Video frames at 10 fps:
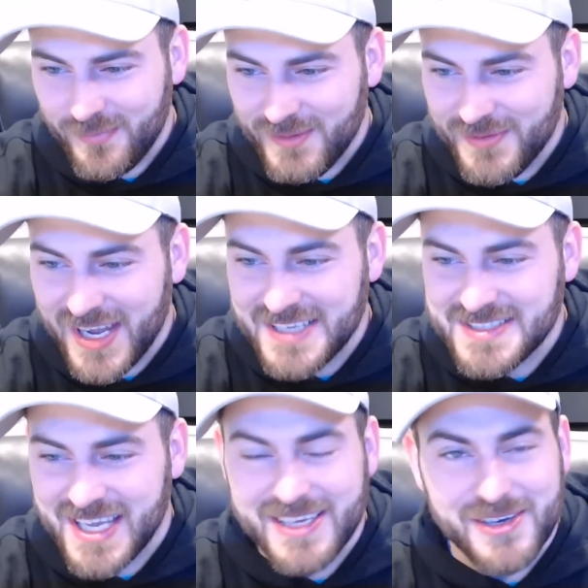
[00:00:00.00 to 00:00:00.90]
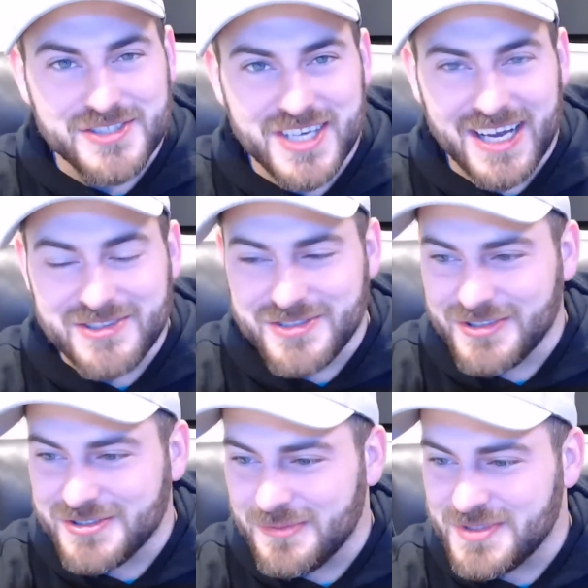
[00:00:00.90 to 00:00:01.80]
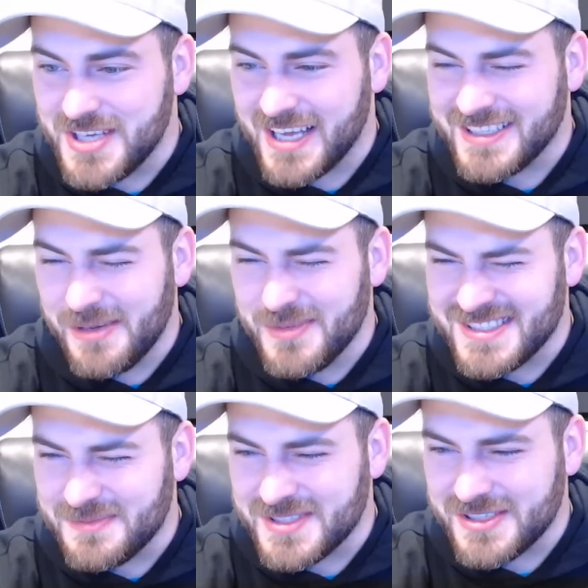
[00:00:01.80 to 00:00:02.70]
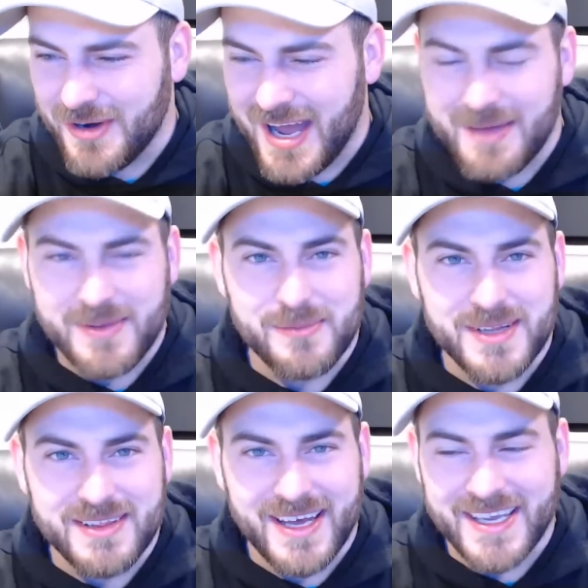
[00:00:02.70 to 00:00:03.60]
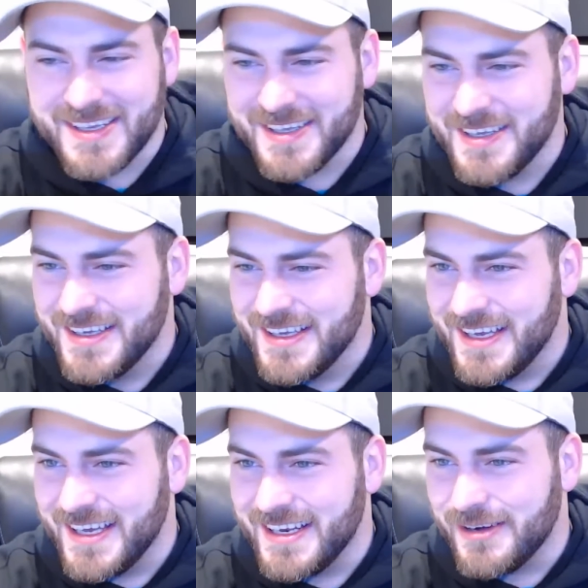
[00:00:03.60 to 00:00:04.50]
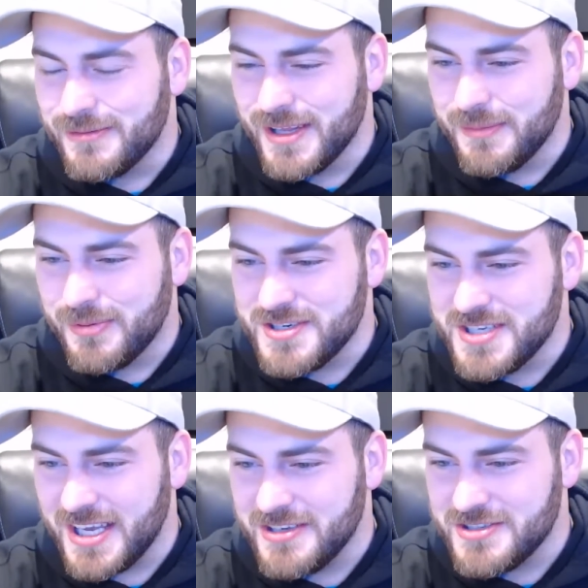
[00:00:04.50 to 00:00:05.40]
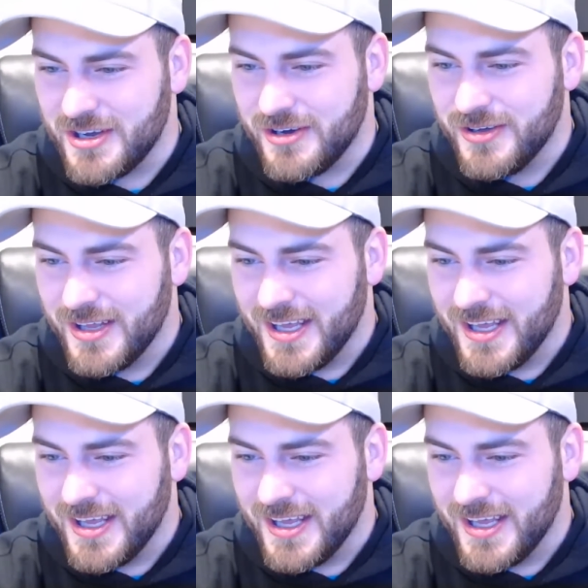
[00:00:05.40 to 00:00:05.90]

If you guys can, go check out Joe's Shrimp Shack. Give him a subscribe, give him a like, and I really appreciate you, Joe.